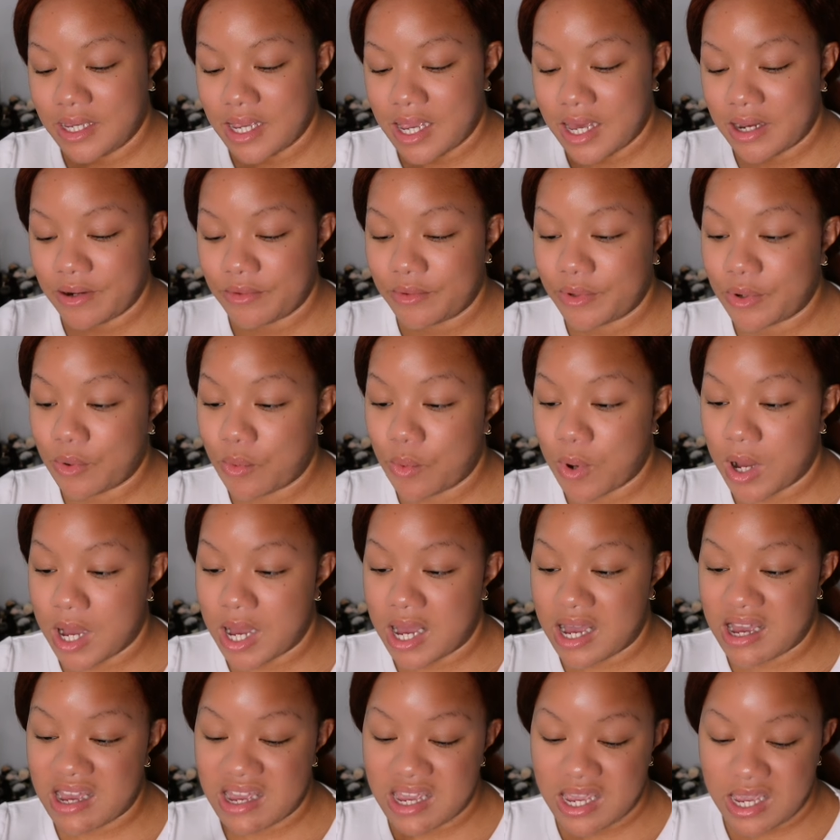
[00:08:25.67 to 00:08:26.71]
I don't know
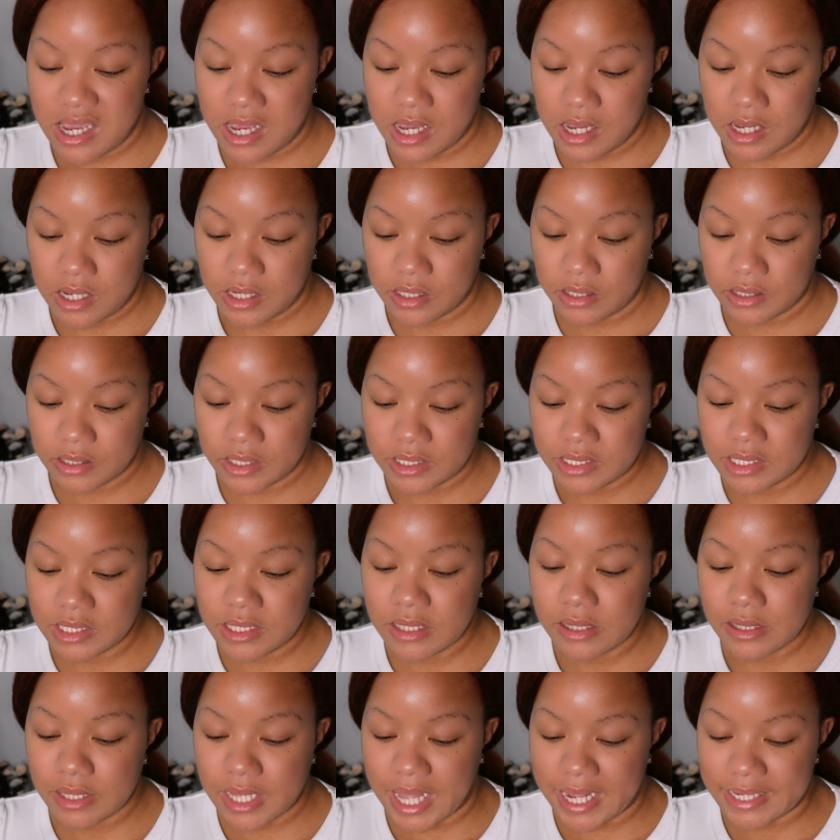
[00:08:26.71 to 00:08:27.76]
why. It's a
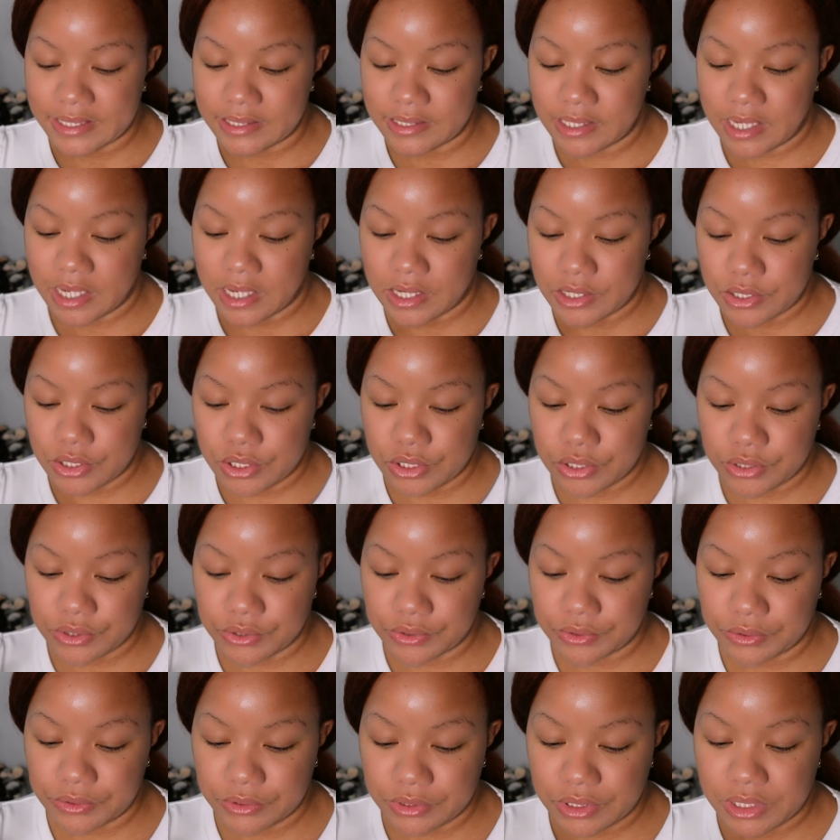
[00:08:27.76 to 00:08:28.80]
little light skin
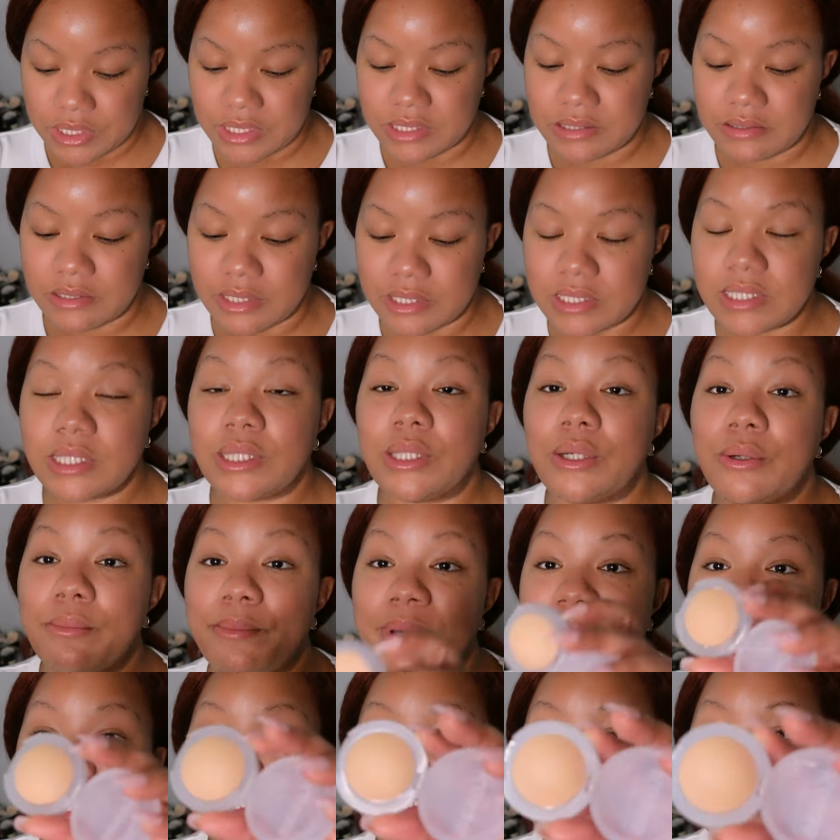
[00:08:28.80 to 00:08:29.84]
too. Just just a little
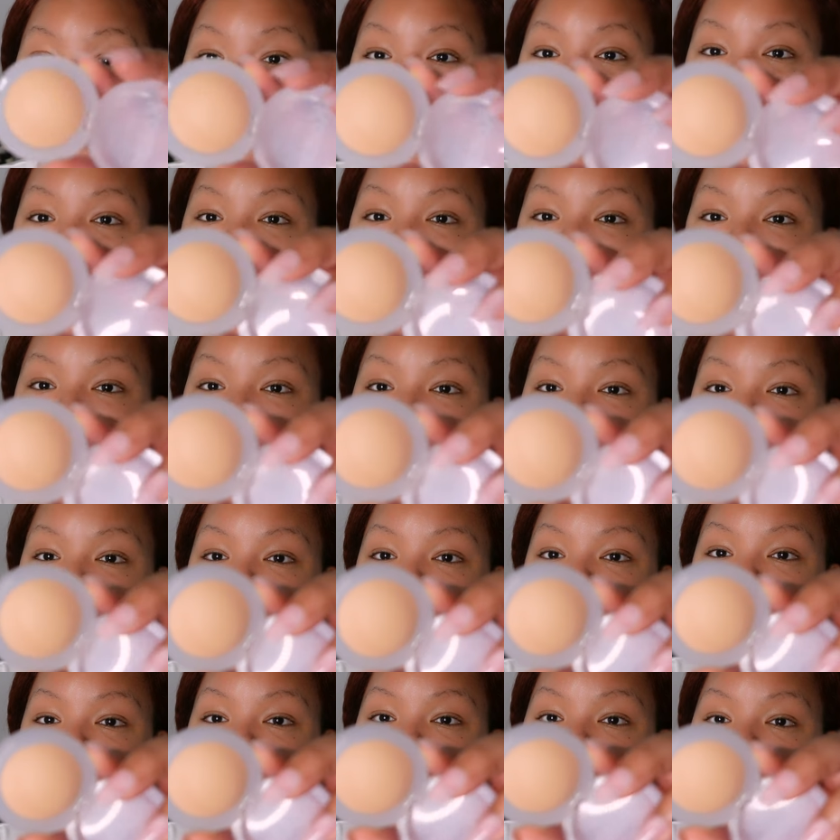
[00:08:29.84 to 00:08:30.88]
bit. It's a little light skin.